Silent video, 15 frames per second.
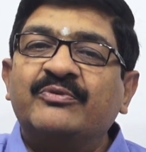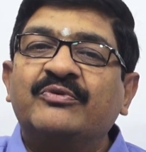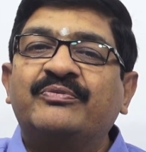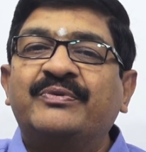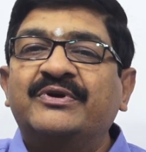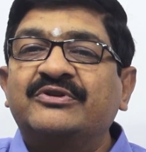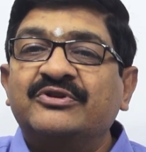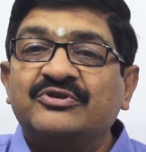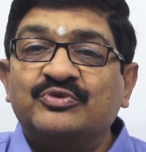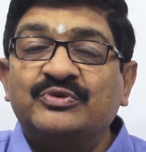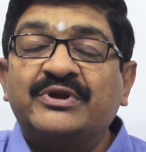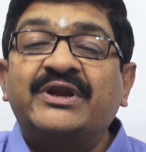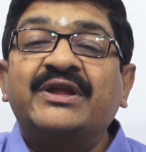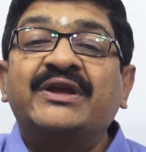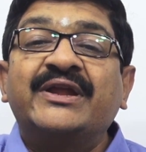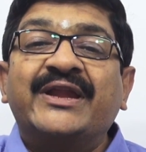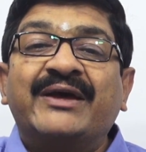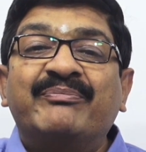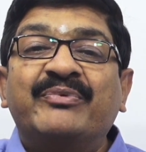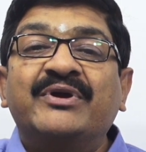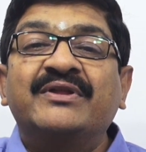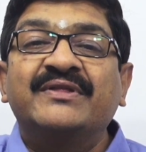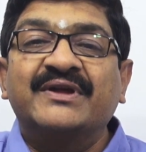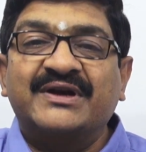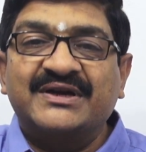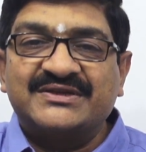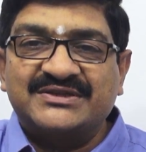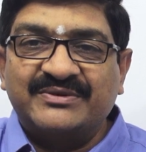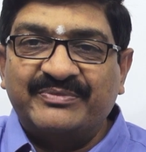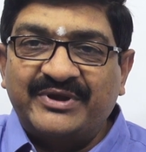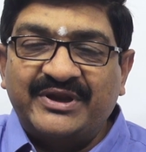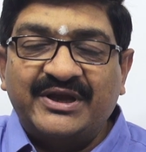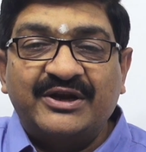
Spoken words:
of person so that he can appear in the custom area